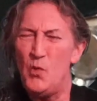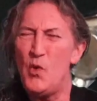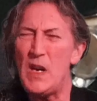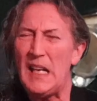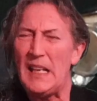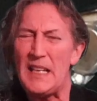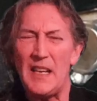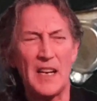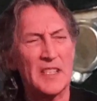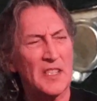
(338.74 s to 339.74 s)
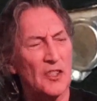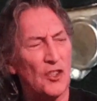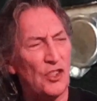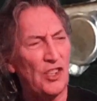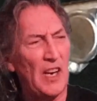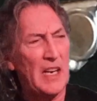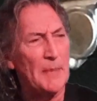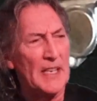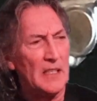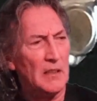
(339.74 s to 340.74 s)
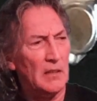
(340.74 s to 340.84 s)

Really nice and chimey.